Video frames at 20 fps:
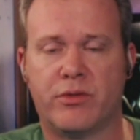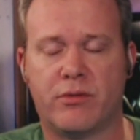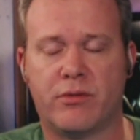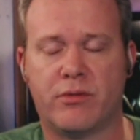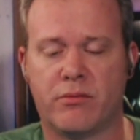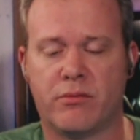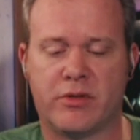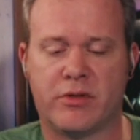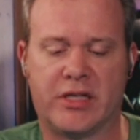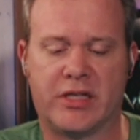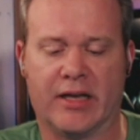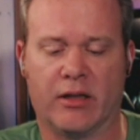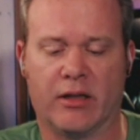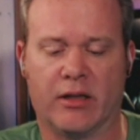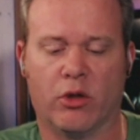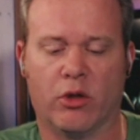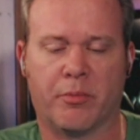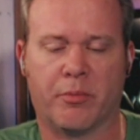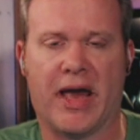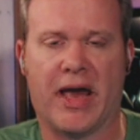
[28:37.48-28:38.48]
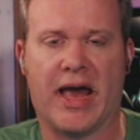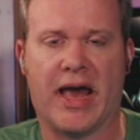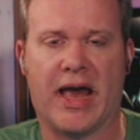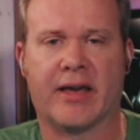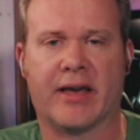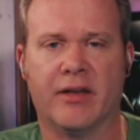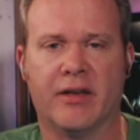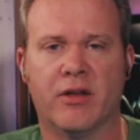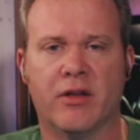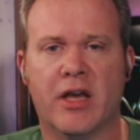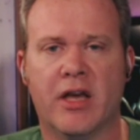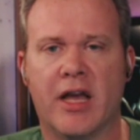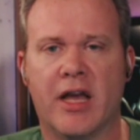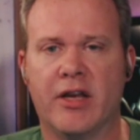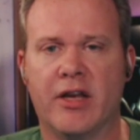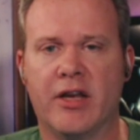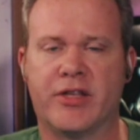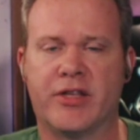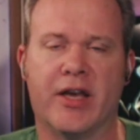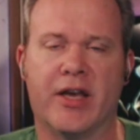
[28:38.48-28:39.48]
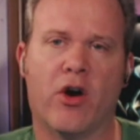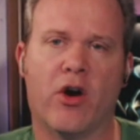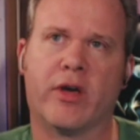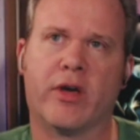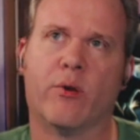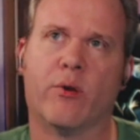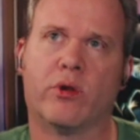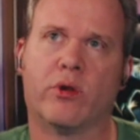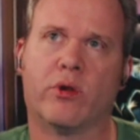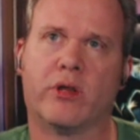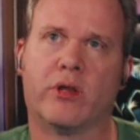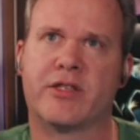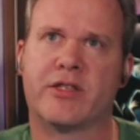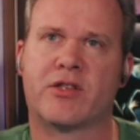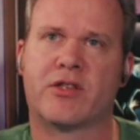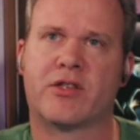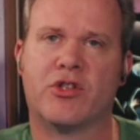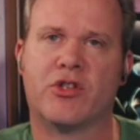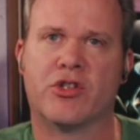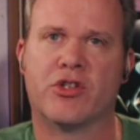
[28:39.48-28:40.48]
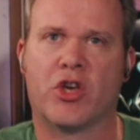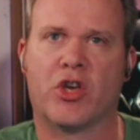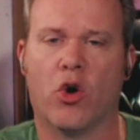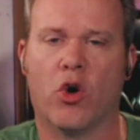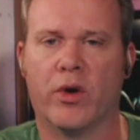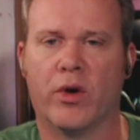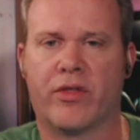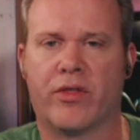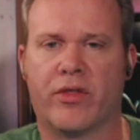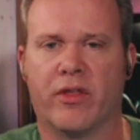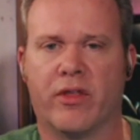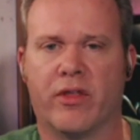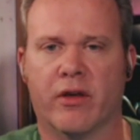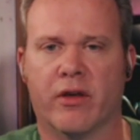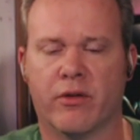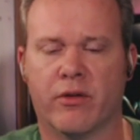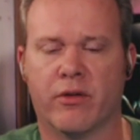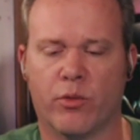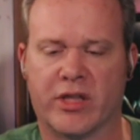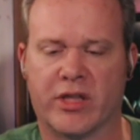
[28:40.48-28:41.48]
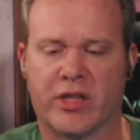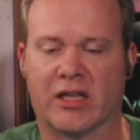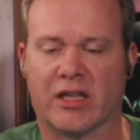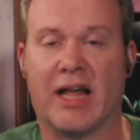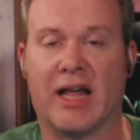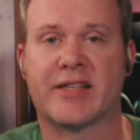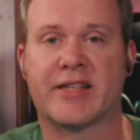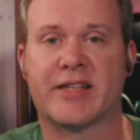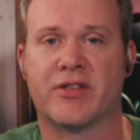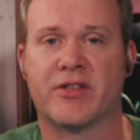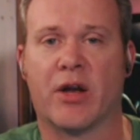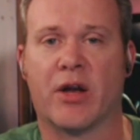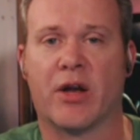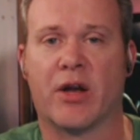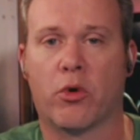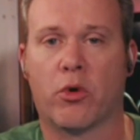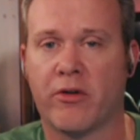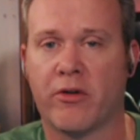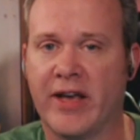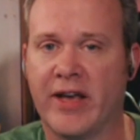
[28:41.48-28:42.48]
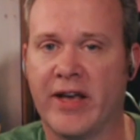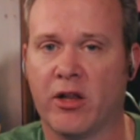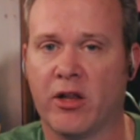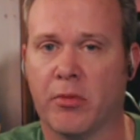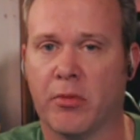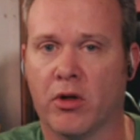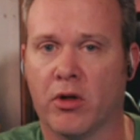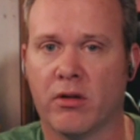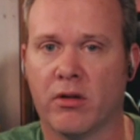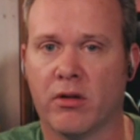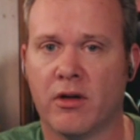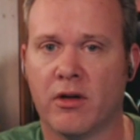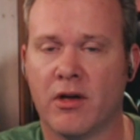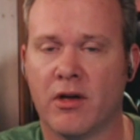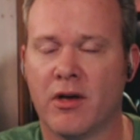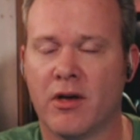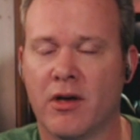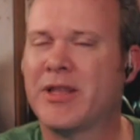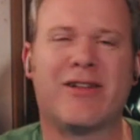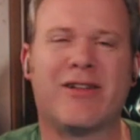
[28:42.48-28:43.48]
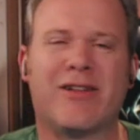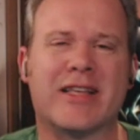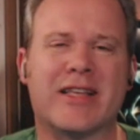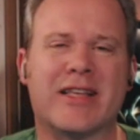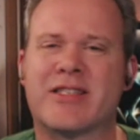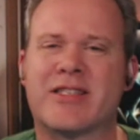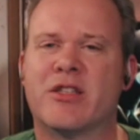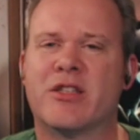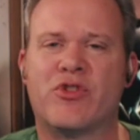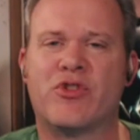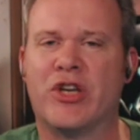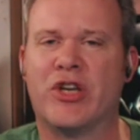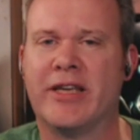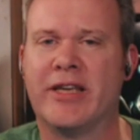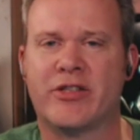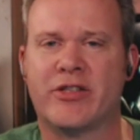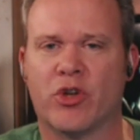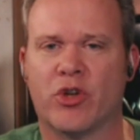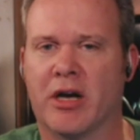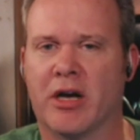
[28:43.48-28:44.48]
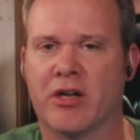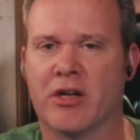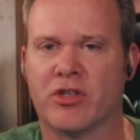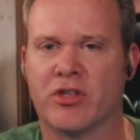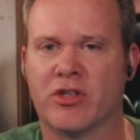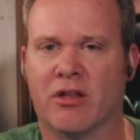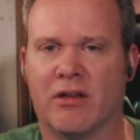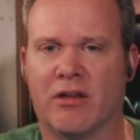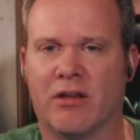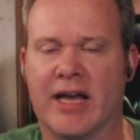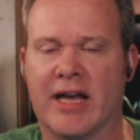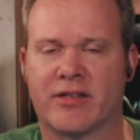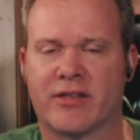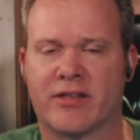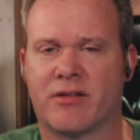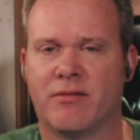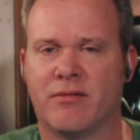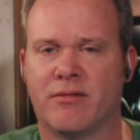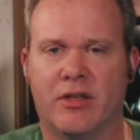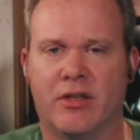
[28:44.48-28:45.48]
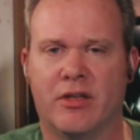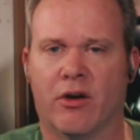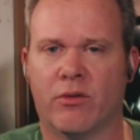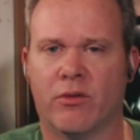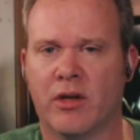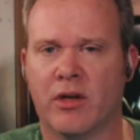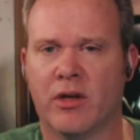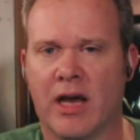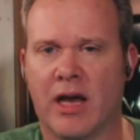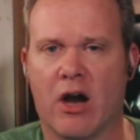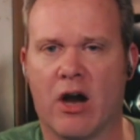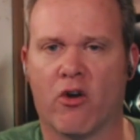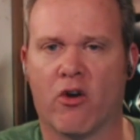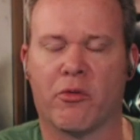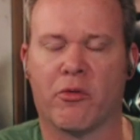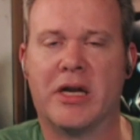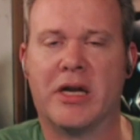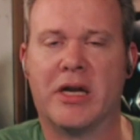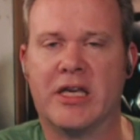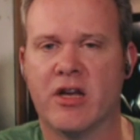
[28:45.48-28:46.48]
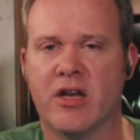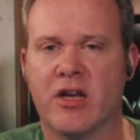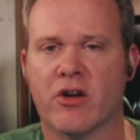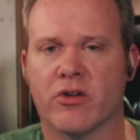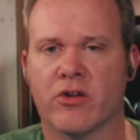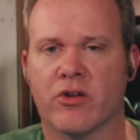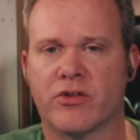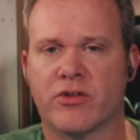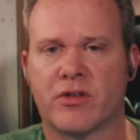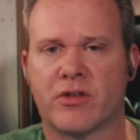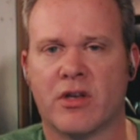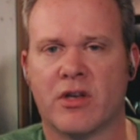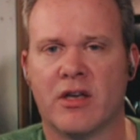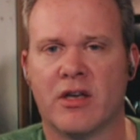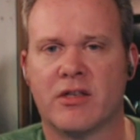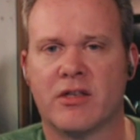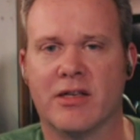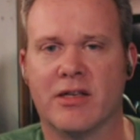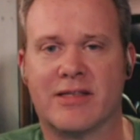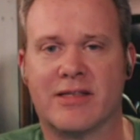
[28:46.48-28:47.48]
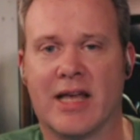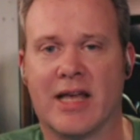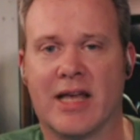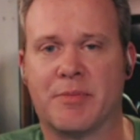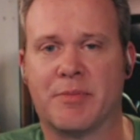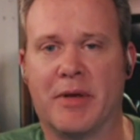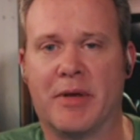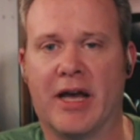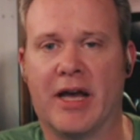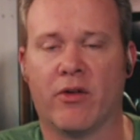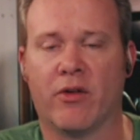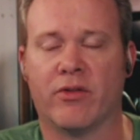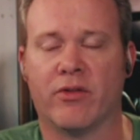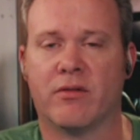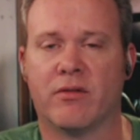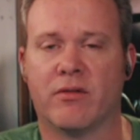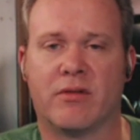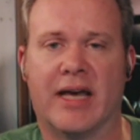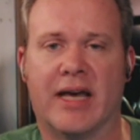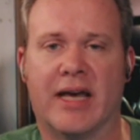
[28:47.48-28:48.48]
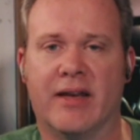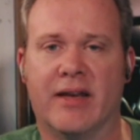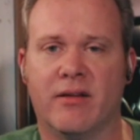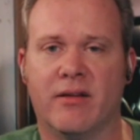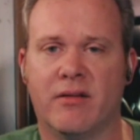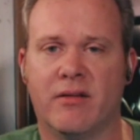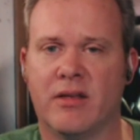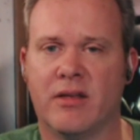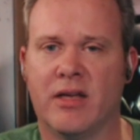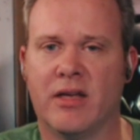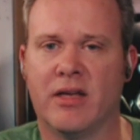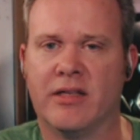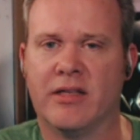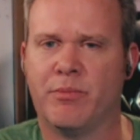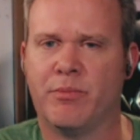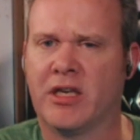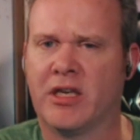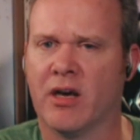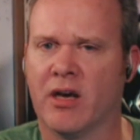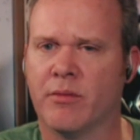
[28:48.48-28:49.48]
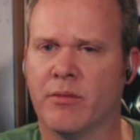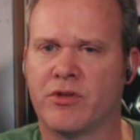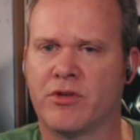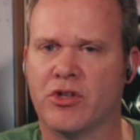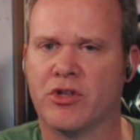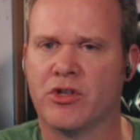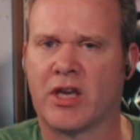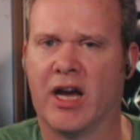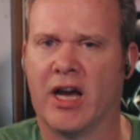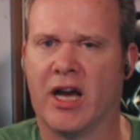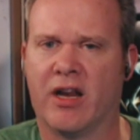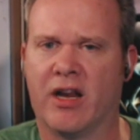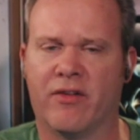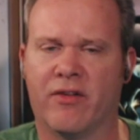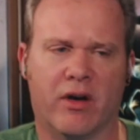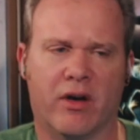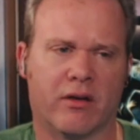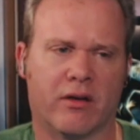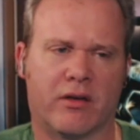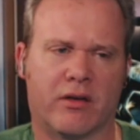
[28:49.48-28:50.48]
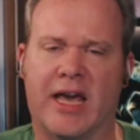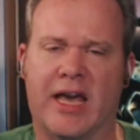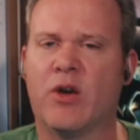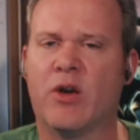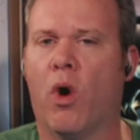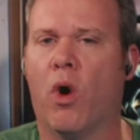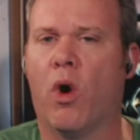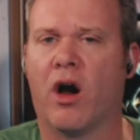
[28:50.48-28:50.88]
take a look back and you say, okay, well, let's just go with the classes that were available. But the classes have changed so much in the last however many years since that's been out, that it becomes just kind of a cakewalk.